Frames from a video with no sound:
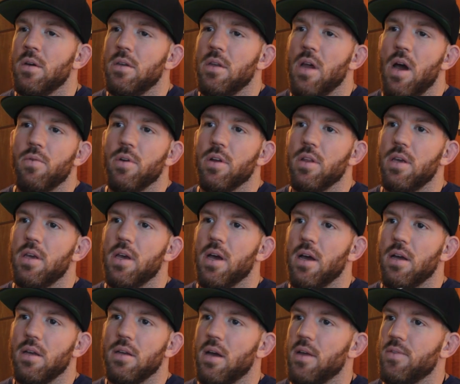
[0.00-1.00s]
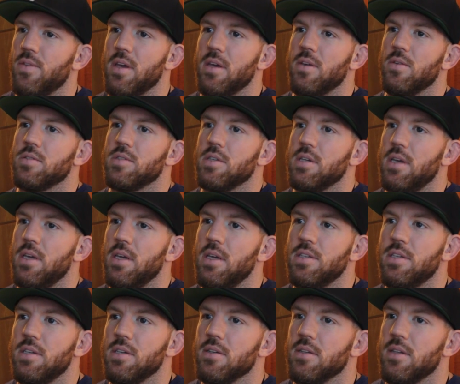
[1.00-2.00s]
Not really. Uh, I think it was uh,
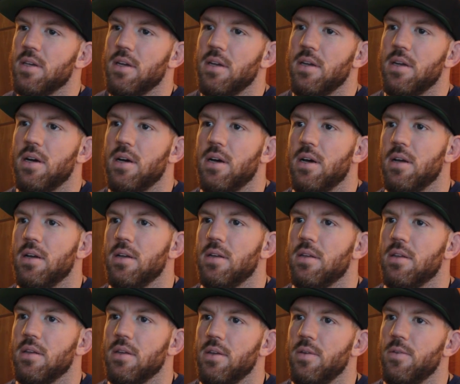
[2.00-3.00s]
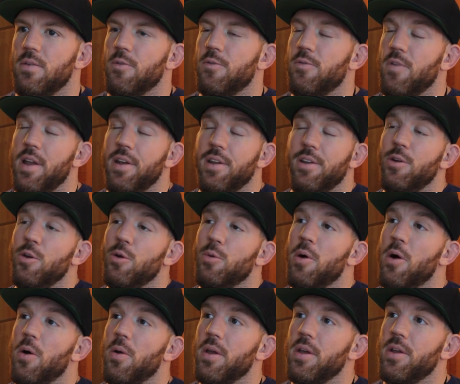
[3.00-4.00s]
easier than uh, fighting a new
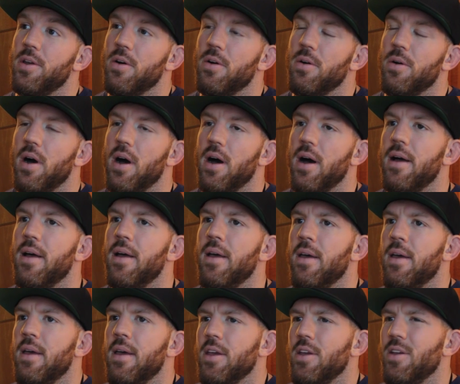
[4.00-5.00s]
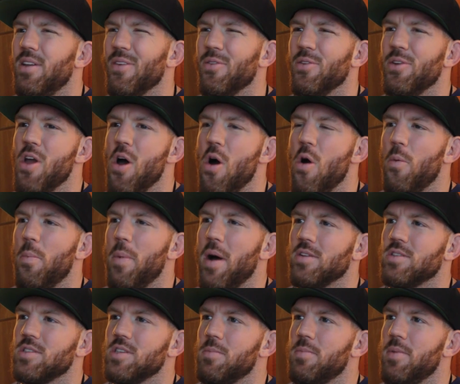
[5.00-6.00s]
opponent. You know, uh, you never know
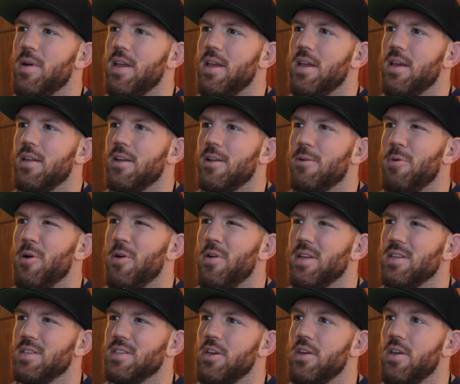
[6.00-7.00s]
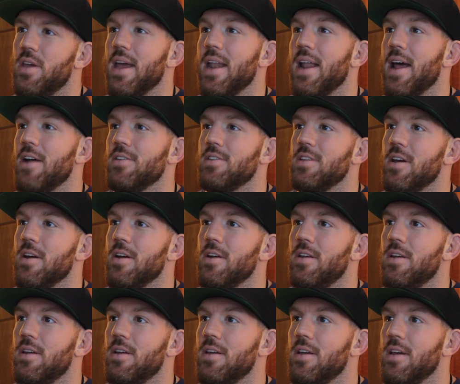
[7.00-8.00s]
about somebody, an opponent, until you get out there
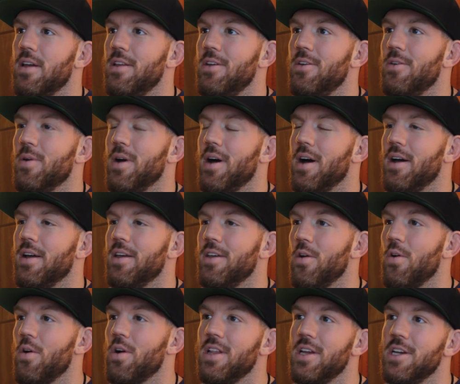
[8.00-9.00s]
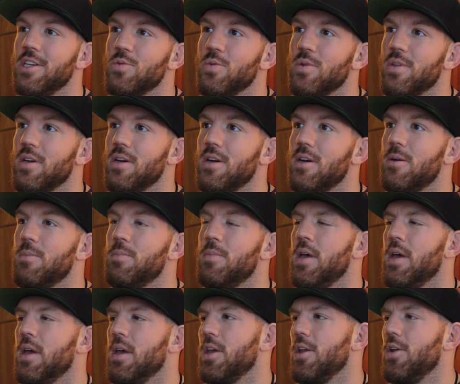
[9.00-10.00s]
and you and you you know clinch with them.
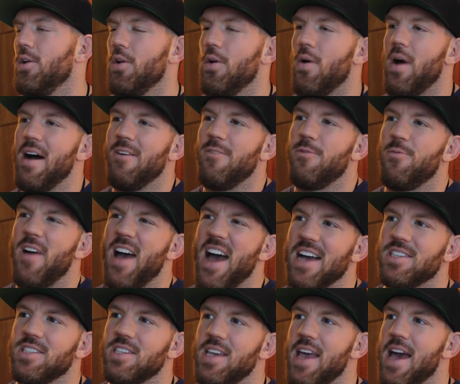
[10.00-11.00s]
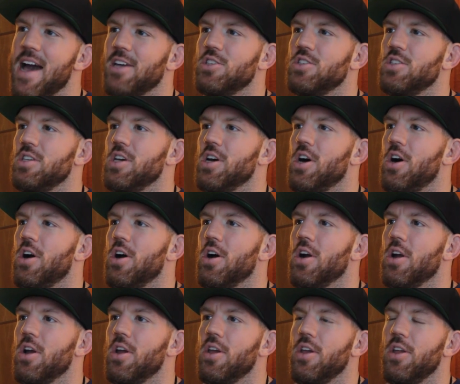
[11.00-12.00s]
You don't know how fast they actually
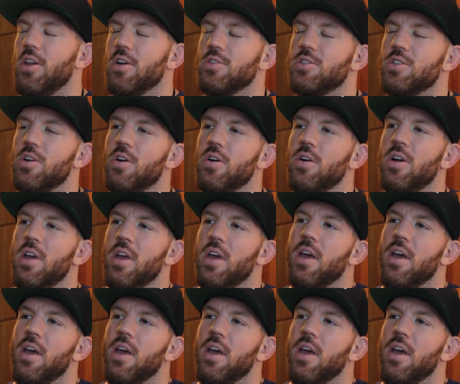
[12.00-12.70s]
are. You know, so